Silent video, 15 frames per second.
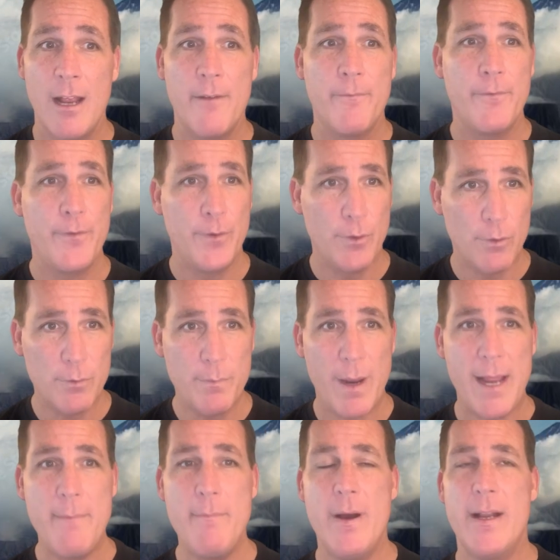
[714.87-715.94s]
fueled
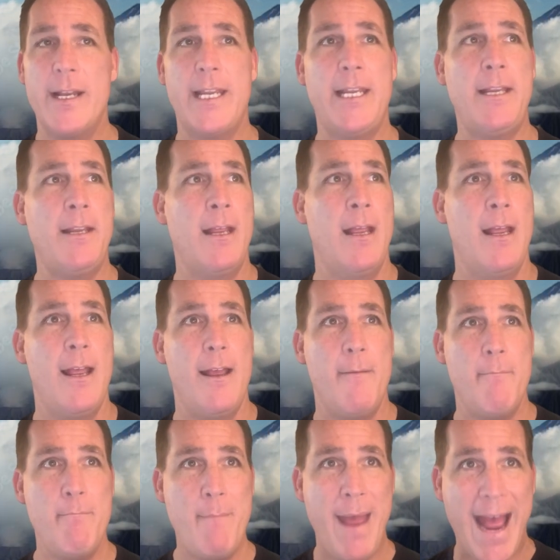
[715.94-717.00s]
by money,
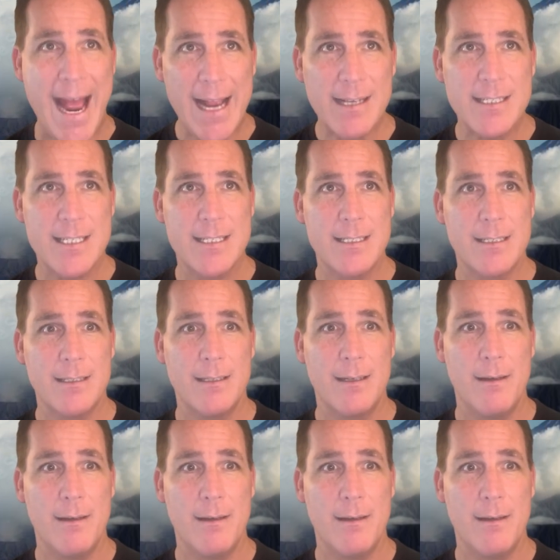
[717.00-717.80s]
masked